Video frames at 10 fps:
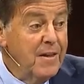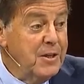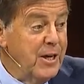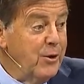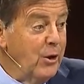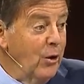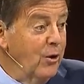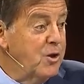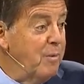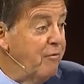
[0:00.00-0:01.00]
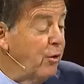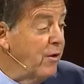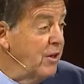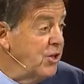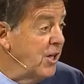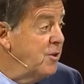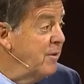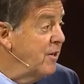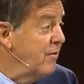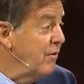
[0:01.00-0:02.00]
the deluge before the
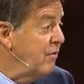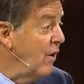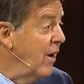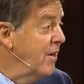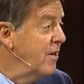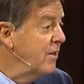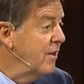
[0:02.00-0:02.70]
judgment of the flood.